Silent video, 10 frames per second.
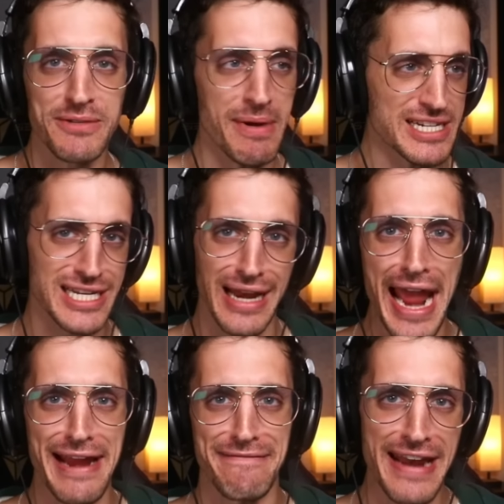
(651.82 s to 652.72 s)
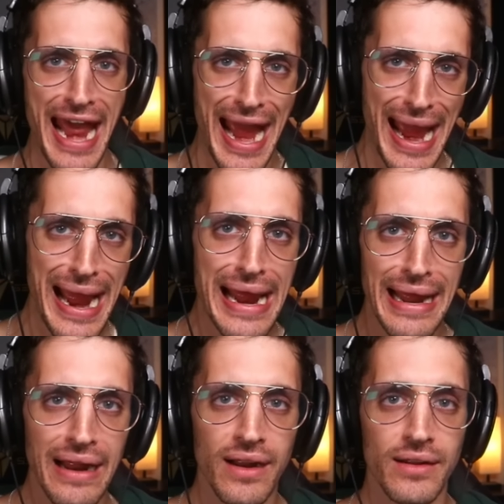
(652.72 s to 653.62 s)
he's my slave now?
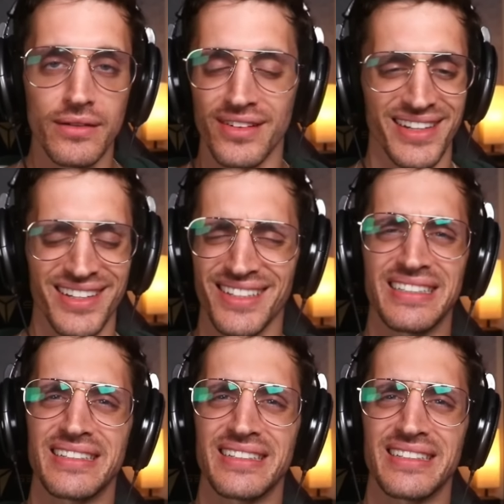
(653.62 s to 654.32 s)
Nah. Like,